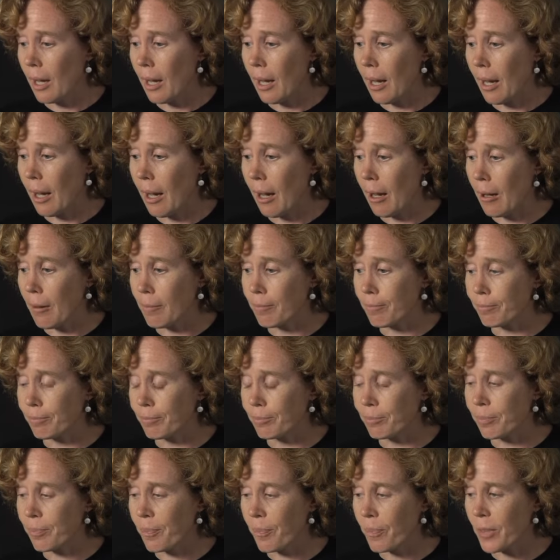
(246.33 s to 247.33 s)
So
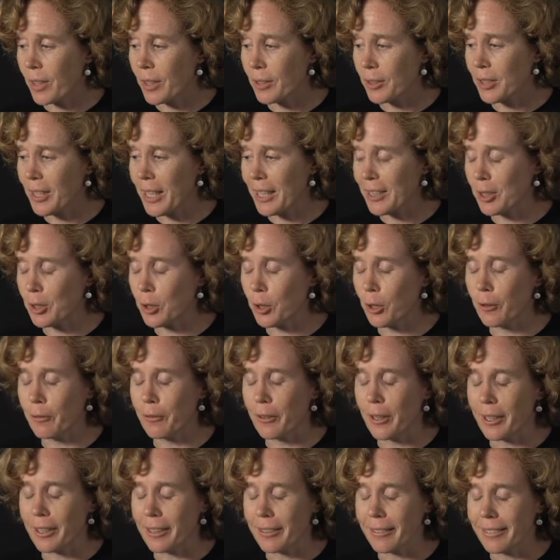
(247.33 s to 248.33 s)
that's sort
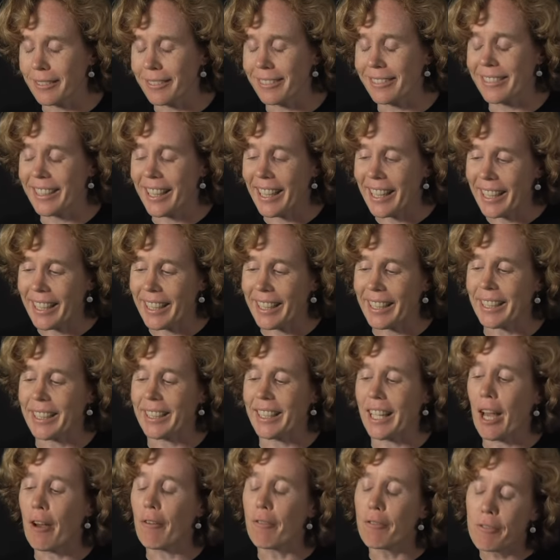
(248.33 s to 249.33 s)
of a
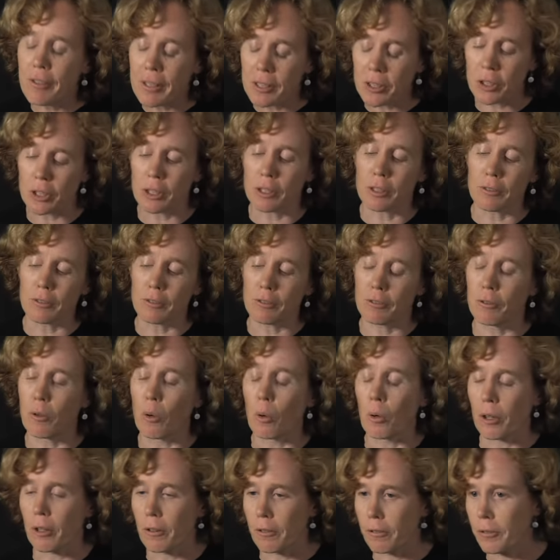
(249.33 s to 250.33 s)
vision
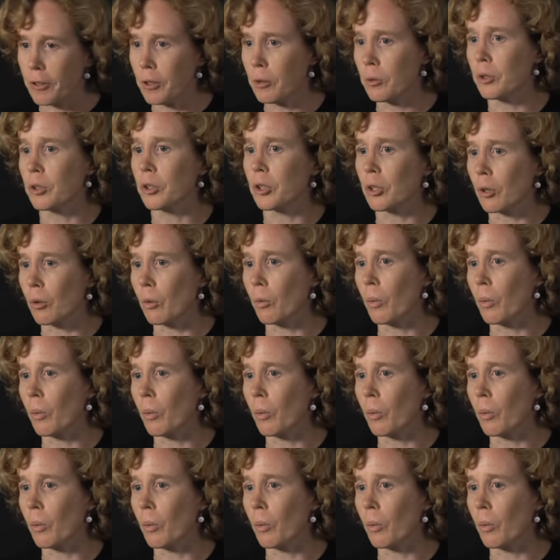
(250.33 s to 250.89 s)
for the future.